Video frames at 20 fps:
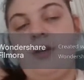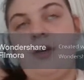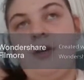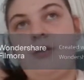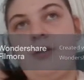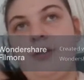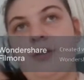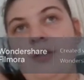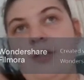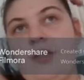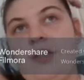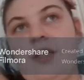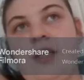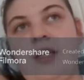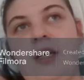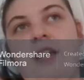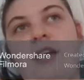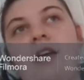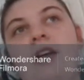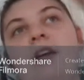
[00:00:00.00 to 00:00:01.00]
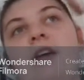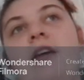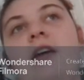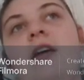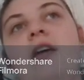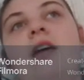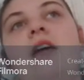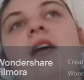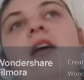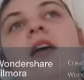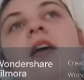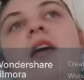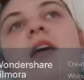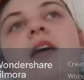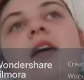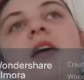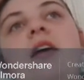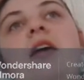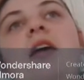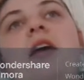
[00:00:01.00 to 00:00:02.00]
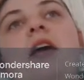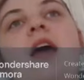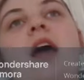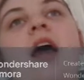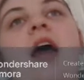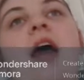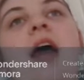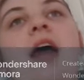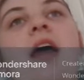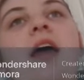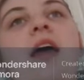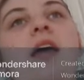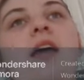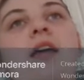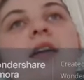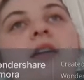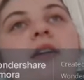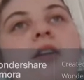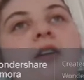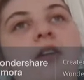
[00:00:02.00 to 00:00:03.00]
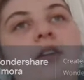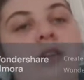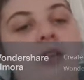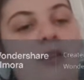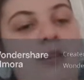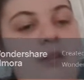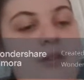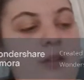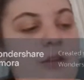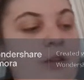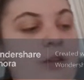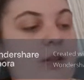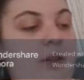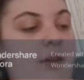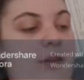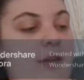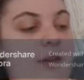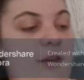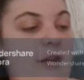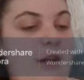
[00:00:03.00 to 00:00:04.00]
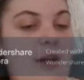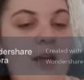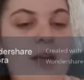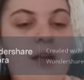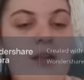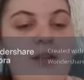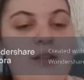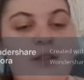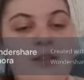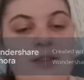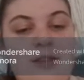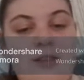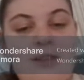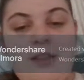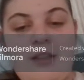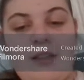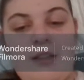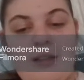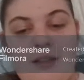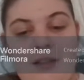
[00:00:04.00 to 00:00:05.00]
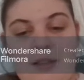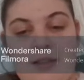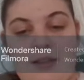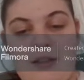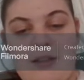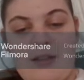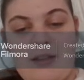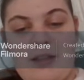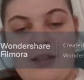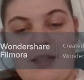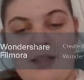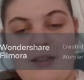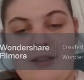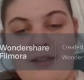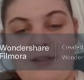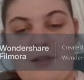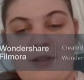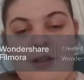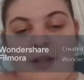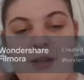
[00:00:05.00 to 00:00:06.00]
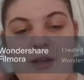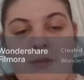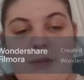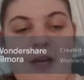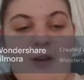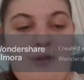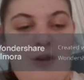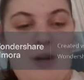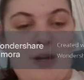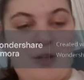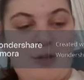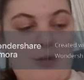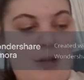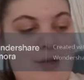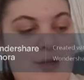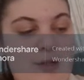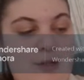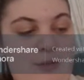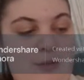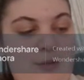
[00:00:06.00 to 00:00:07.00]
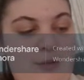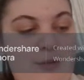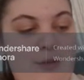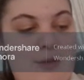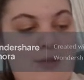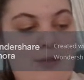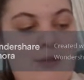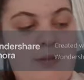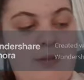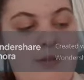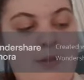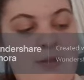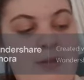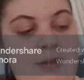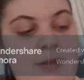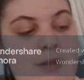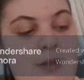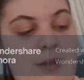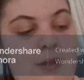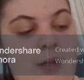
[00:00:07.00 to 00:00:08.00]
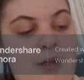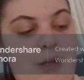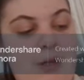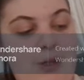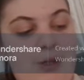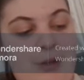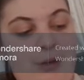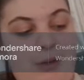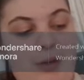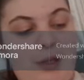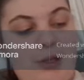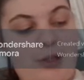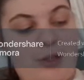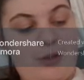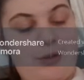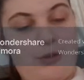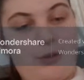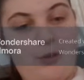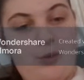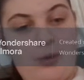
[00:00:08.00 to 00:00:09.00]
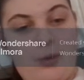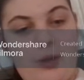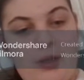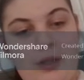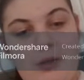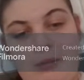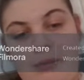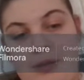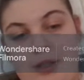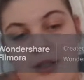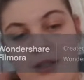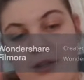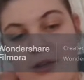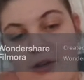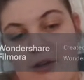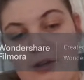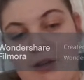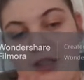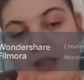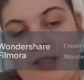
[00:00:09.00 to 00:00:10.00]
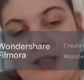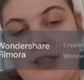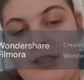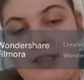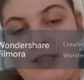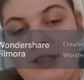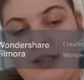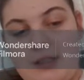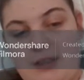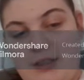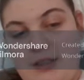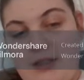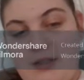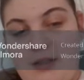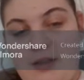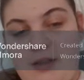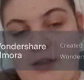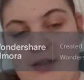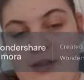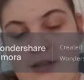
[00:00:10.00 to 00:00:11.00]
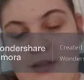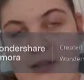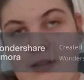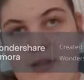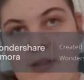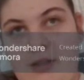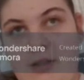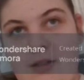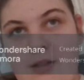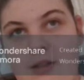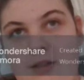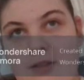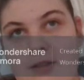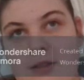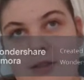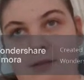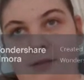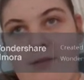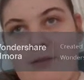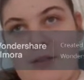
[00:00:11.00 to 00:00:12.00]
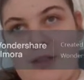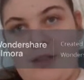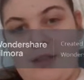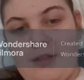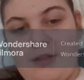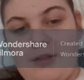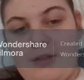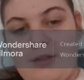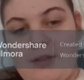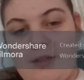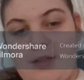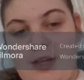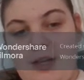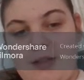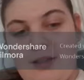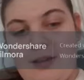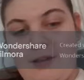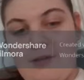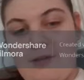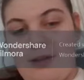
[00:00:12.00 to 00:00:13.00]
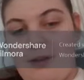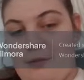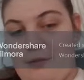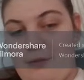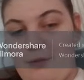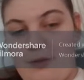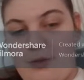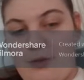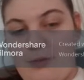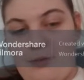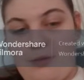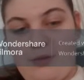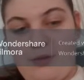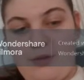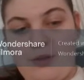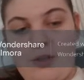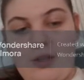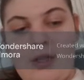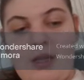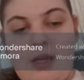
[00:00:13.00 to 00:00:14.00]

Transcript: today. And so next is talking about graduation, which is going to be on the 16th. So if this is 2 days after the formal,